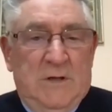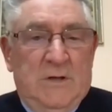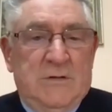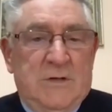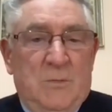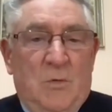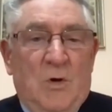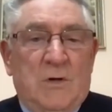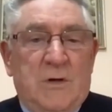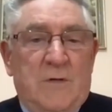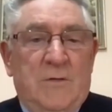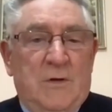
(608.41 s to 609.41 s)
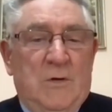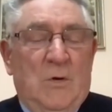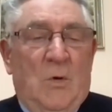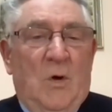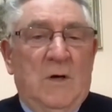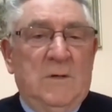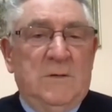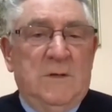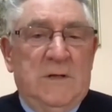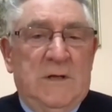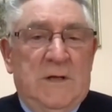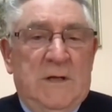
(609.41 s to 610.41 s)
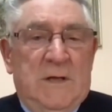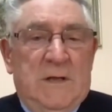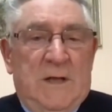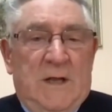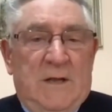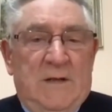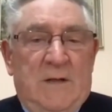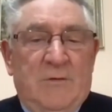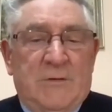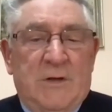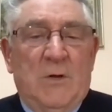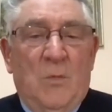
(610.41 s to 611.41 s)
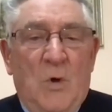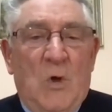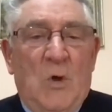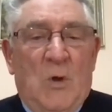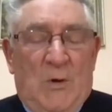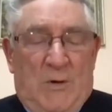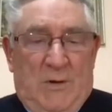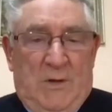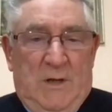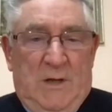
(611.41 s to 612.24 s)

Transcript: And she walked in the door and never said a word.